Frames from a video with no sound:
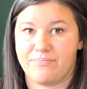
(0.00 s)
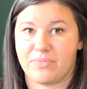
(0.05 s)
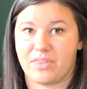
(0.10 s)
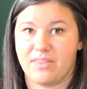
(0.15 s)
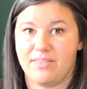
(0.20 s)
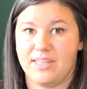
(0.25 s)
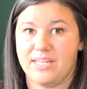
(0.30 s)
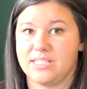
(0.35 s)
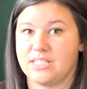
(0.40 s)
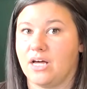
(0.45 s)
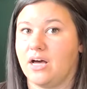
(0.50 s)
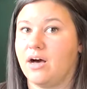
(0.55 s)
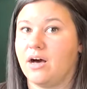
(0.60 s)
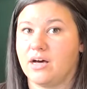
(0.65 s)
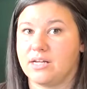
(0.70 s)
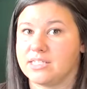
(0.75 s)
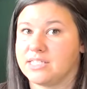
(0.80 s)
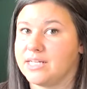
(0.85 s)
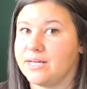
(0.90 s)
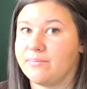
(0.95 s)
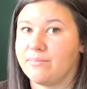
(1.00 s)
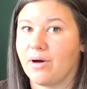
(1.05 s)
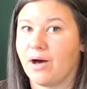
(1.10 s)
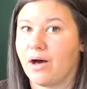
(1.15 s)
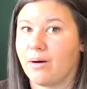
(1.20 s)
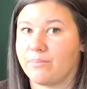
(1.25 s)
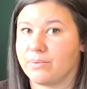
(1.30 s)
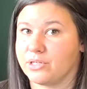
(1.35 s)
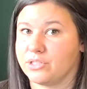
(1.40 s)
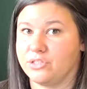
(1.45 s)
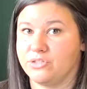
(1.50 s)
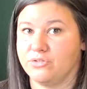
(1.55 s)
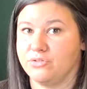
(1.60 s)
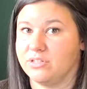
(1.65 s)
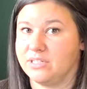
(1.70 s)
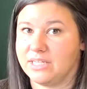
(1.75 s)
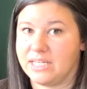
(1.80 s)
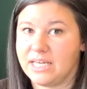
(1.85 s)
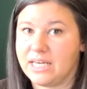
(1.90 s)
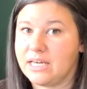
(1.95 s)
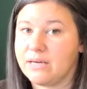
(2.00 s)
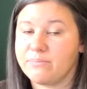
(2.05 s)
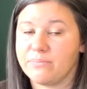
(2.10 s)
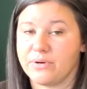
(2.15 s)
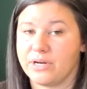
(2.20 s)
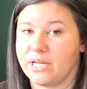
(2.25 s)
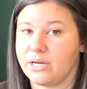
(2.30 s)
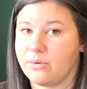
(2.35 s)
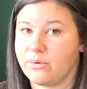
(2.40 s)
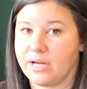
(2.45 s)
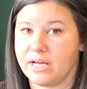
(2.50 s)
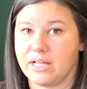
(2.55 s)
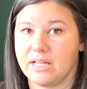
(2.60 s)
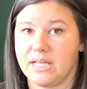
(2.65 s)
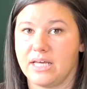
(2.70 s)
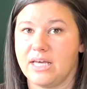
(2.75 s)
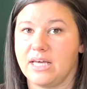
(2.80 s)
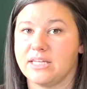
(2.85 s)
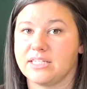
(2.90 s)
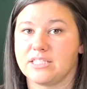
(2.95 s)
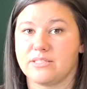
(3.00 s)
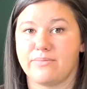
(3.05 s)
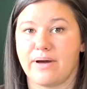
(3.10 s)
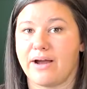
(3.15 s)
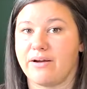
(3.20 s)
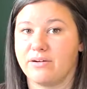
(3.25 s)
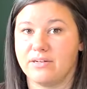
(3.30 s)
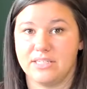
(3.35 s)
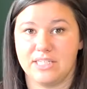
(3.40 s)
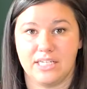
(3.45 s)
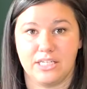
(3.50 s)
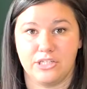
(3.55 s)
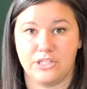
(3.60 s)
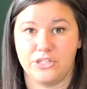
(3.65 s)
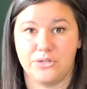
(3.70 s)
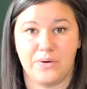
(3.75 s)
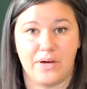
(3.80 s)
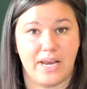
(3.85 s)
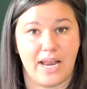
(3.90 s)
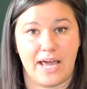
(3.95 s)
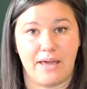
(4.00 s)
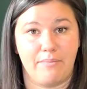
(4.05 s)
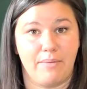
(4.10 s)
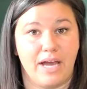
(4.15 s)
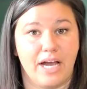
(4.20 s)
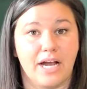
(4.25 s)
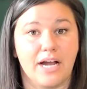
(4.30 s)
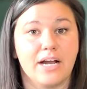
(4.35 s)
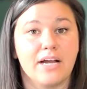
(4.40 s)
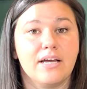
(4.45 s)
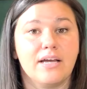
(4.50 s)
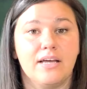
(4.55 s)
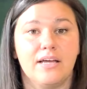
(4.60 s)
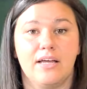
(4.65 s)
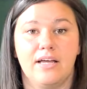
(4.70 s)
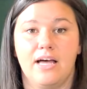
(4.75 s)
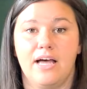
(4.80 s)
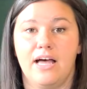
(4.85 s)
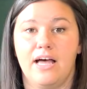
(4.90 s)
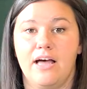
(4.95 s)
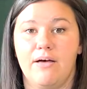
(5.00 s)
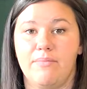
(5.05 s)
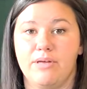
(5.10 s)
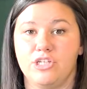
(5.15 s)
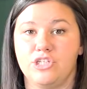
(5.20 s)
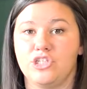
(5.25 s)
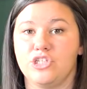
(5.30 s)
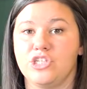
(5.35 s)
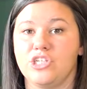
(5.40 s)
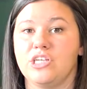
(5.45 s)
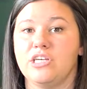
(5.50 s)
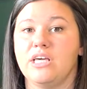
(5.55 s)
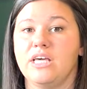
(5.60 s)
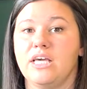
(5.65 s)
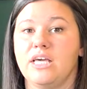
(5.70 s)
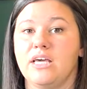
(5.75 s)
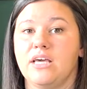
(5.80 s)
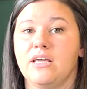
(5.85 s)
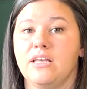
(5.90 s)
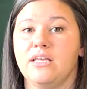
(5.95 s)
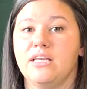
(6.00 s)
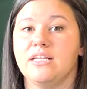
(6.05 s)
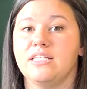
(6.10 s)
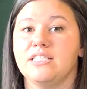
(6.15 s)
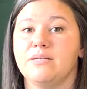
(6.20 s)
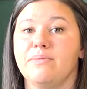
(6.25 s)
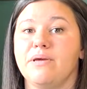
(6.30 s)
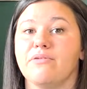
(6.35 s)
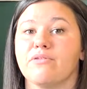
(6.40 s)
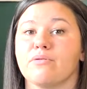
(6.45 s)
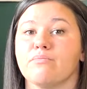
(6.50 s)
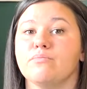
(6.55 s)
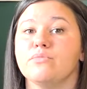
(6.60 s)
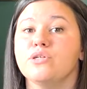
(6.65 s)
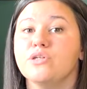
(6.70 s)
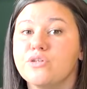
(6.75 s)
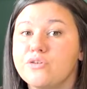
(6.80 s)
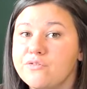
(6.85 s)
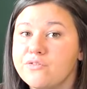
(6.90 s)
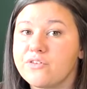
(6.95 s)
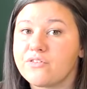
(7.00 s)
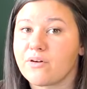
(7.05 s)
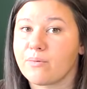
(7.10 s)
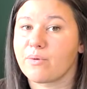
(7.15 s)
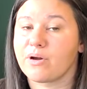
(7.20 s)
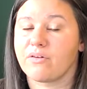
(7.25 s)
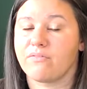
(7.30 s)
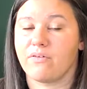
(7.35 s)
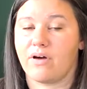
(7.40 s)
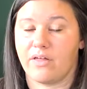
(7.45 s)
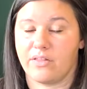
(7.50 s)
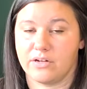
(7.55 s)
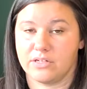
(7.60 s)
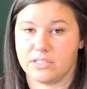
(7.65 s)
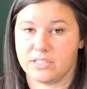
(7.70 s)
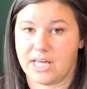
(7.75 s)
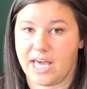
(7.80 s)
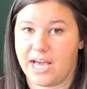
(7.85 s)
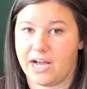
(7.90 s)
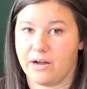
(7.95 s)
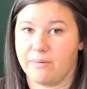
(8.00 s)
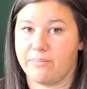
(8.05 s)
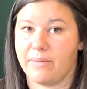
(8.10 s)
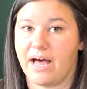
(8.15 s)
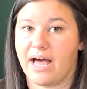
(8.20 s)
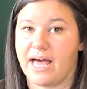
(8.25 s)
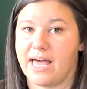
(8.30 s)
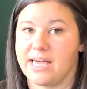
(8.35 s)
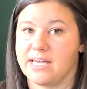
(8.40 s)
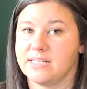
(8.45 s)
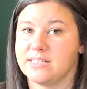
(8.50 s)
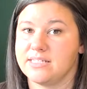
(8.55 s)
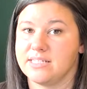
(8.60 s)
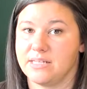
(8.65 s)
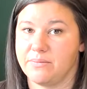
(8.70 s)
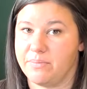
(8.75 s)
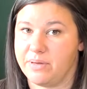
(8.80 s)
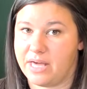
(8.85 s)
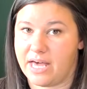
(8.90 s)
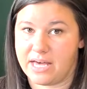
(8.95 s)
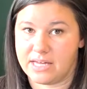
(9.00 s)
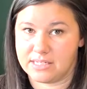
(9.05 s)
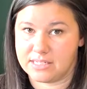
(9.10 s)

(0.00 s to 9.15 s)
This awesome opportunity pretty quickly spiraled into a nightmare, and she needed to be removed from her father's care by CPS.